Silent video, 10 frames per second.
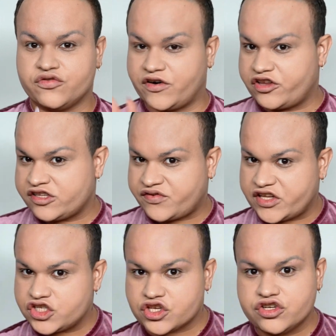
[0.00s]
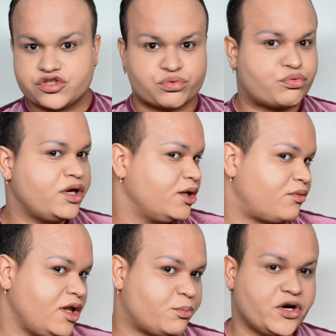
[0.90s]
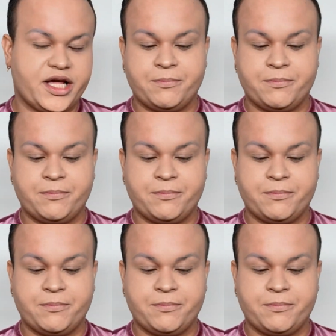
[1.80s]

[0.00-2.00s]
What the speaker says: far this foundation looks really, really pretty,